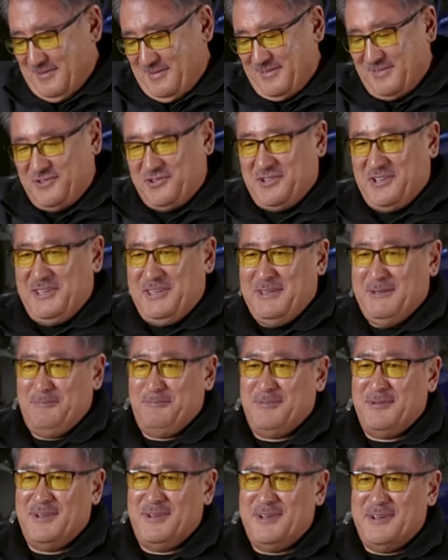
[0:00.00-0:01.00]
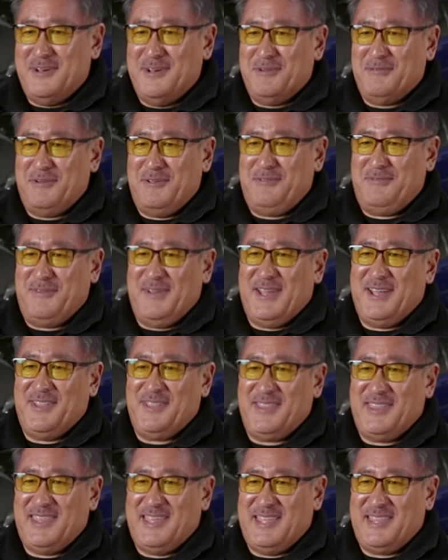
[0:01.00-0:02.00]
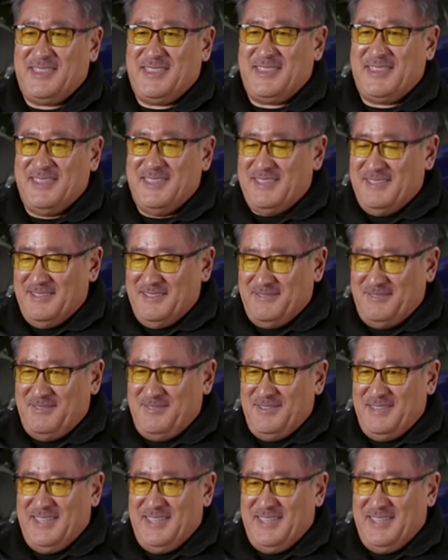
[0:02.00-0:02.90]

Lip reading: this Jeep, we found that the